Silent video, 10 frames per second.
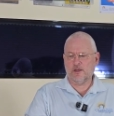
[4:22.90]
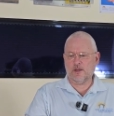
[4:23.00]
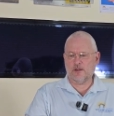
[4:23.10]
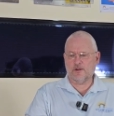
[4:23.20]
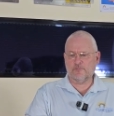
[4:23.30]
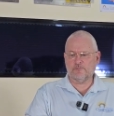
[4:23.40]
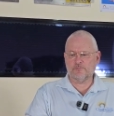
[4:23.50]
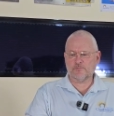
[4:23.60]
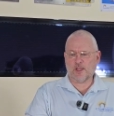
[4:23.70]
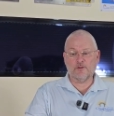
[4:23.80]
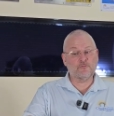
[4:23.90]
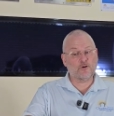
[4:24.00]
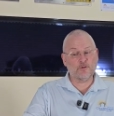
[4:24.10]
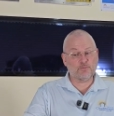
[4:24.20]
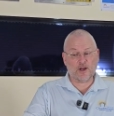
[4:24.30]
And
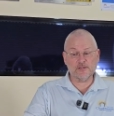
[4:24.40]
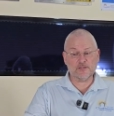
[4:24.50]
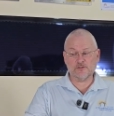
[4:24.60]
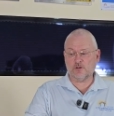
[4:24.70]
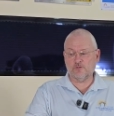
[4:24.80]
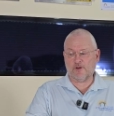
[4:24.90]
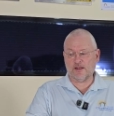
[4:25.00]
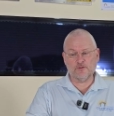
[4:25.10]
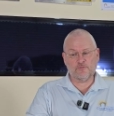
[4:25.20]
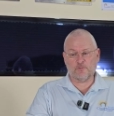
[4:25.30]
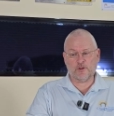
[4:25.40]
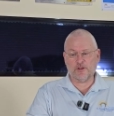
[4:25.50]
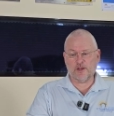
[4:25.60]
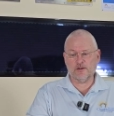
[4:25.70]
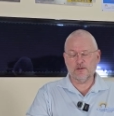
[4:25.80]
for the price, it's good value for
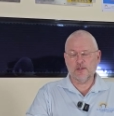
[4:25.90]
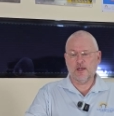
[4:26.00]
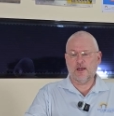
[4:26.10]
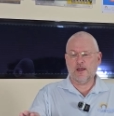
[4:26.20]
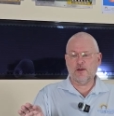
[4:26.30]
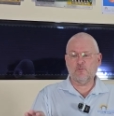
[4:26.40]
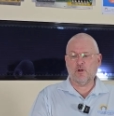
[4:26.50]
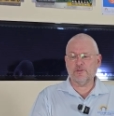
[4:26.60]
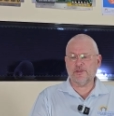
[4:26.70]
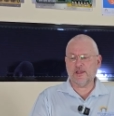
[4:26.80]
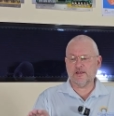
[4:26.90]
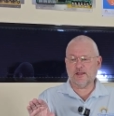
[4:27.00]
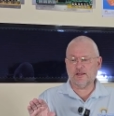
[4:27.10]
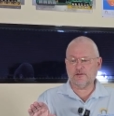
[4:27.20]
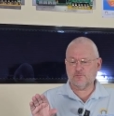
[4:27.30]
money. One thing
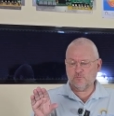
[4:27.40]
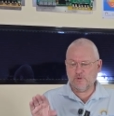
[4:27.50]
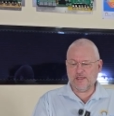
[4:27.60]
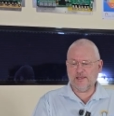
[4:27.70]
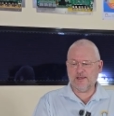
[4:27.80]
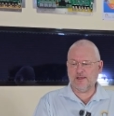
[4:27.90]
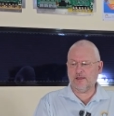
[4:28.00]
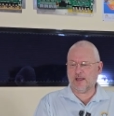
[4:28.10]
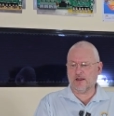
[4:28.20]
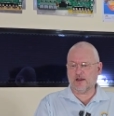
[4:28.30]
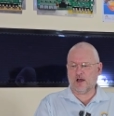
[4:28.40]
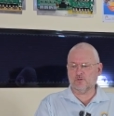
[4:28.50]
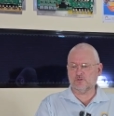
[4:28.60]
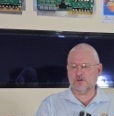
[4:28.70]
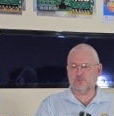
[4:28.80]
that we
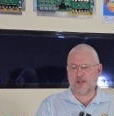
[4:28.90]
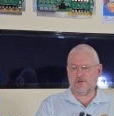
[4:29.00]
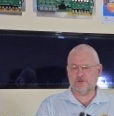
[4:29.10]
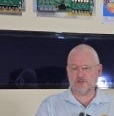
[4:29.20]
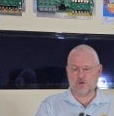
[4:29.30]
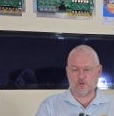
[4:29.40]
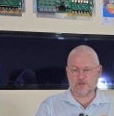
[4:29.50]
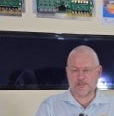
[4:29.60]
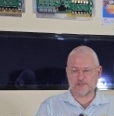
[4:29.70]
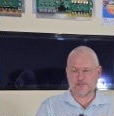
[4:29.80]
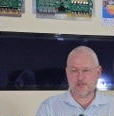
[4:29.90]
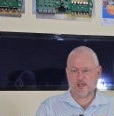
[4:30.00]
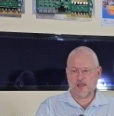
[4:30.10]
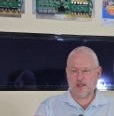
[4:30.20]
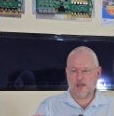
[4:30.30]
encountered, we have installed this
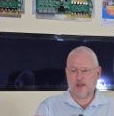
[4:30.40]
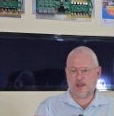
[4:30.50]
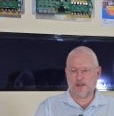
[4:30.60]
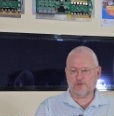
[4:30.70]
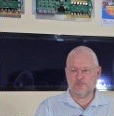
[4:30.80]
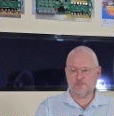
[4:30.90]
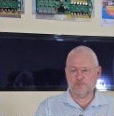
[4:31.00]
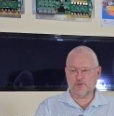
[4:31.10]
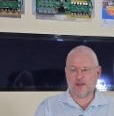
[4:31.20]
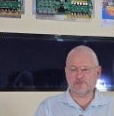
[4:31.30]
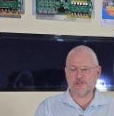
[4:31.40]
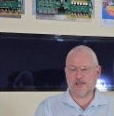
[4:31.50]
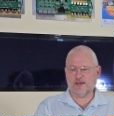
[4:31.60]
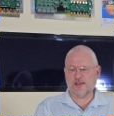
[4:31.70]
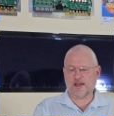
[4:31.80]
and we have
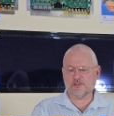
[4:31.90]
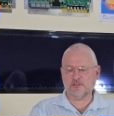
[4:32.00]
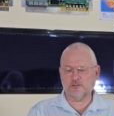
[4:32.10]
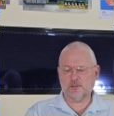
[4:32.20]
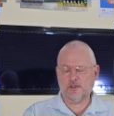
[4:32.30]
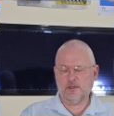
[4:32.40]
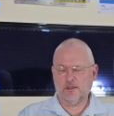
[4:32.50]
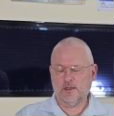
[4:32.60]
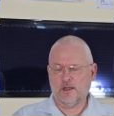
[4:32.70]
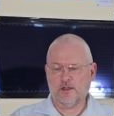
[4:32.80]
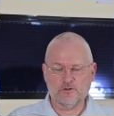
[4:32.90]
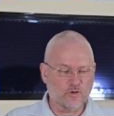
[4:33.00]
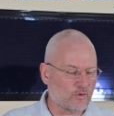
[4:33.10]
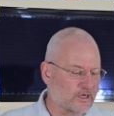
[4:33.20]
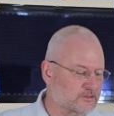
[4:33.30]
seen it in action.
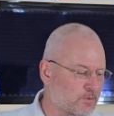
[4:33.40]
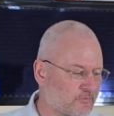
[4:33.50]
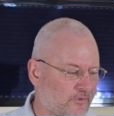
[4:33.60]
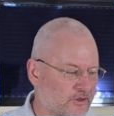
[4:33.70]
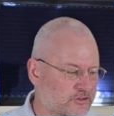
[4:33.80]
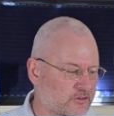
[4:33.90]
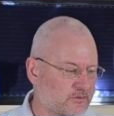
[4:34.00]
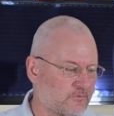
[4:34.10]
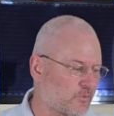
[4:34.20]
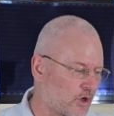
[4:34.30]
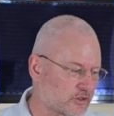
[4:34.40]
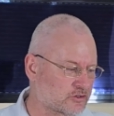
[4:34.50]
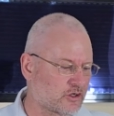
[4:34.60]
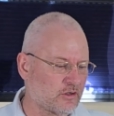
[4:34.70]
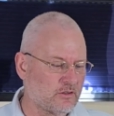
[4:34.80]
No export function
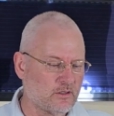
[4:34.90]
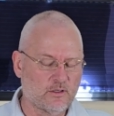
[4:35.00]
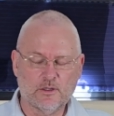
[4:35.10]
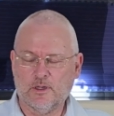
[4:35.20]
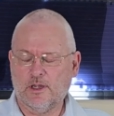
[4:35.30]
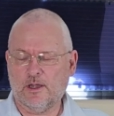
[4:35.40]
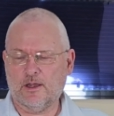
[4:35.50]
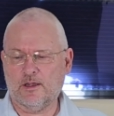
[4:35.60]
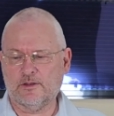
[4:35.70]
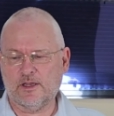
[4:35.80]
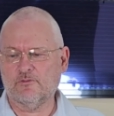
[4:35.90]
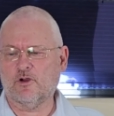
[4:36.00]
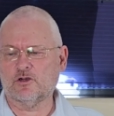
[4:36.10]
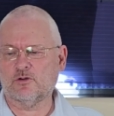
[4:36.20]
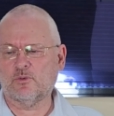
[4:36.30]
works good, the
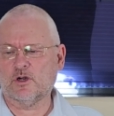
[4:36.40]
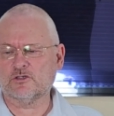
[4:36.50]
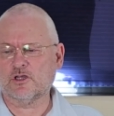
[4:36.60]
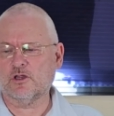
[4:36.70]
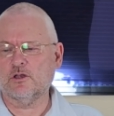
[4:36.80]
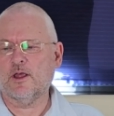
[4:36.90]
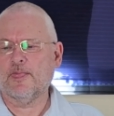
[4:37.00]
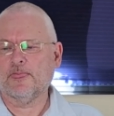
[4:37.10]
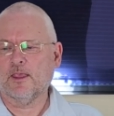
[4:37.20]
inverter works good,